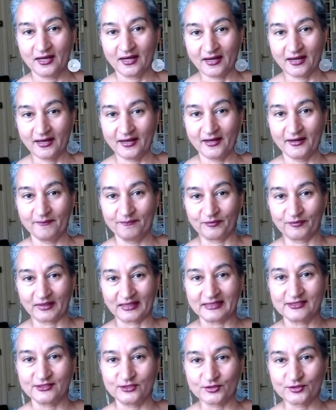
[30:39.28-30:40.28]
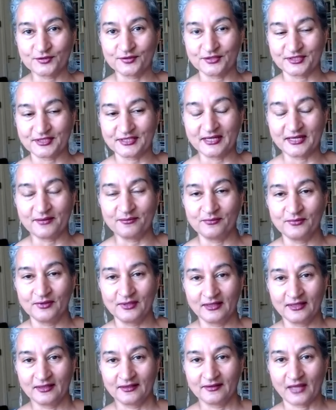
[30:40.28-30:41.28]
it doesn't seem
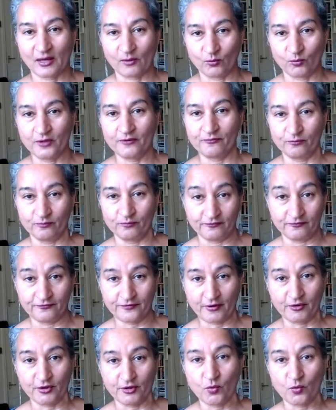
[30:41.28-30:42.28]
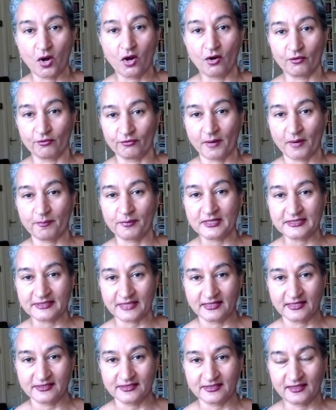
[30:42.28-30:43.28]
that we're very well
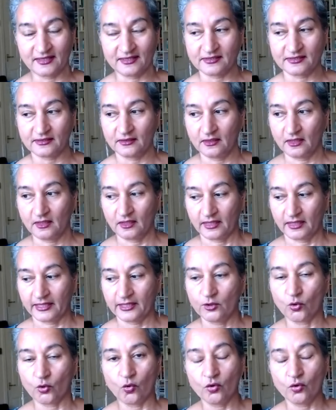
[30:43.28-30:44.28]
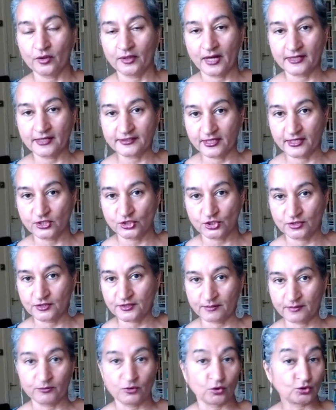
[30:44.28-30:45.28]
represented in organizations.
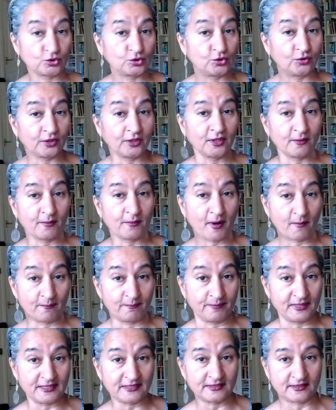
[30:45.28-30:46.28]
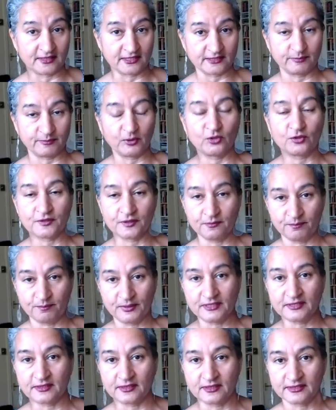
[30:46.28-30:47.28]
I'm not talking about business, because in
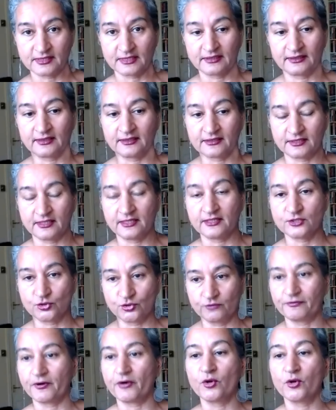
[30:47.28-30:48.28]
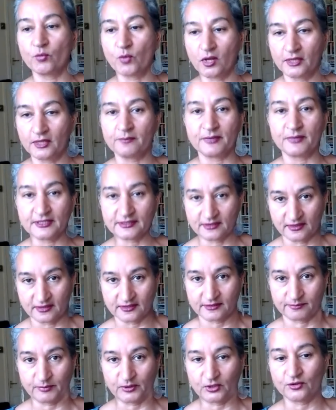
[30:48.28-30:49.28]
business, I think Sikhs do very well in
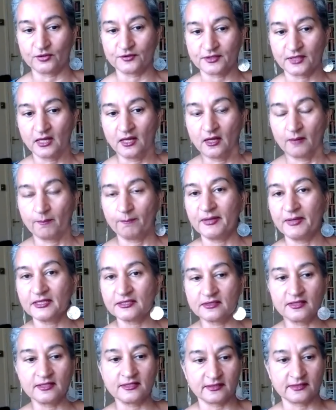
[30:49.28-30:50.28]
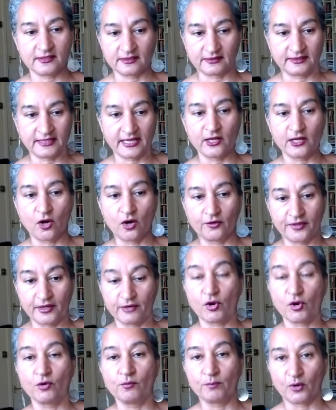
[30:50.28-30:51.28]
business, because business, they are
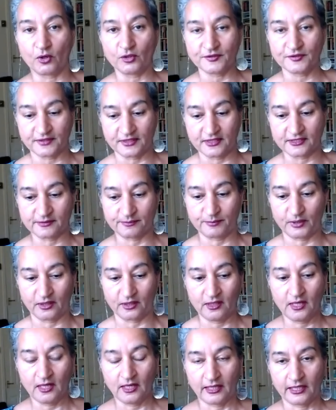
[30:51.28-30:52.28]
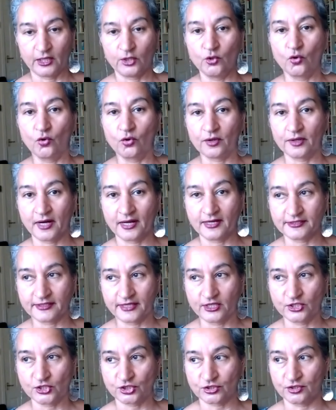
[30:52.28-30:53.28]
their own bosses. But in
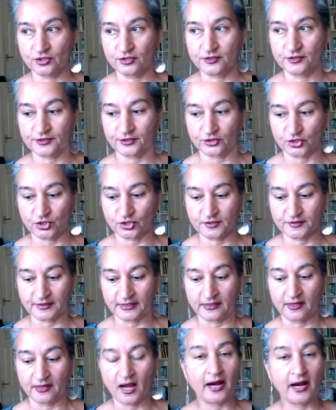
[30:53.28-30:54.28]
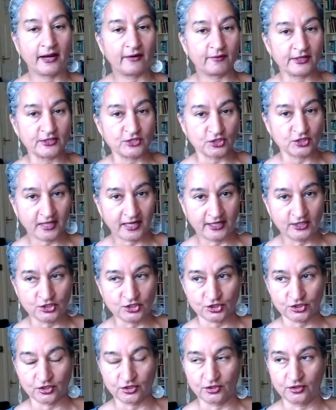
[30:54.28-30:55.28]
organizations such as in higher
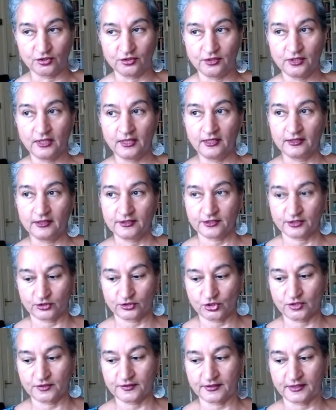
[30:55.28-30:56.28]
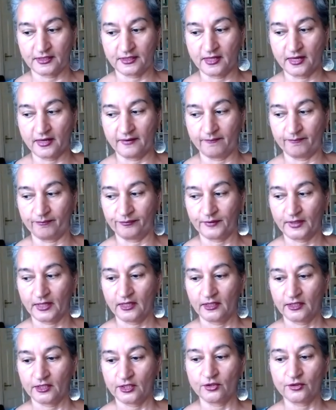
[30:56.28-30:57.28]
education, such as in,
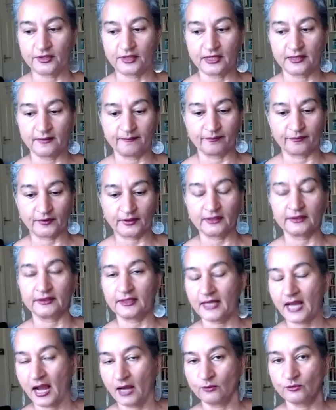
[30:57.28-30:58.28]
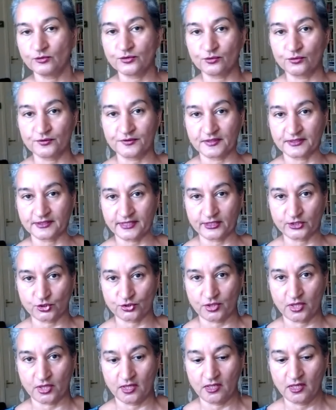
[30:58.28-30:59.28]
the councils,
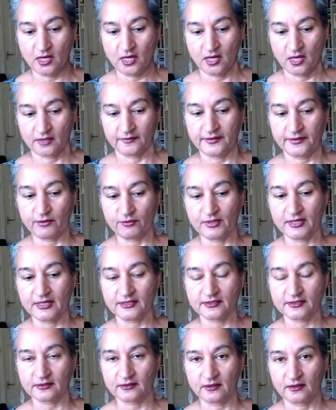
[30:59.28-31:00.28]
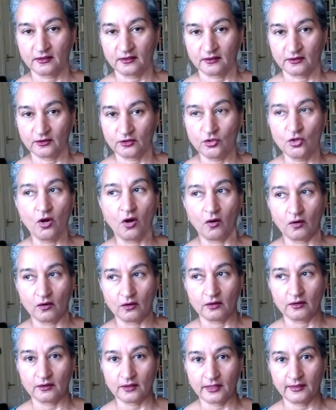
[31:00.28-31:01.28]
etc., there is not,
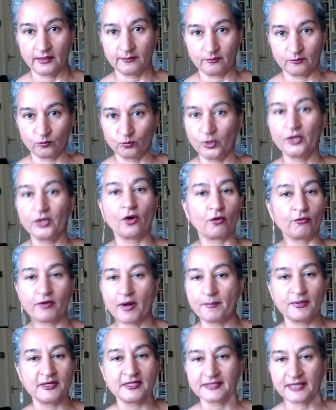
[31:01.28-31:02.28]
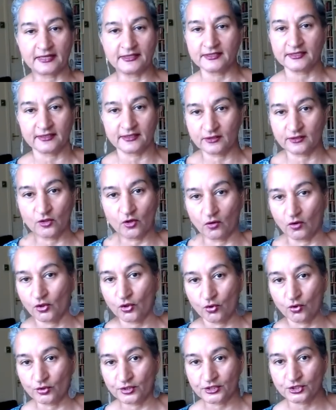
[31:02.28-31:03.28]
we're not represented, not
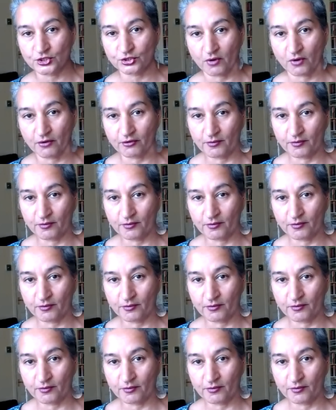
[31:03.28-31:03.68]
according to our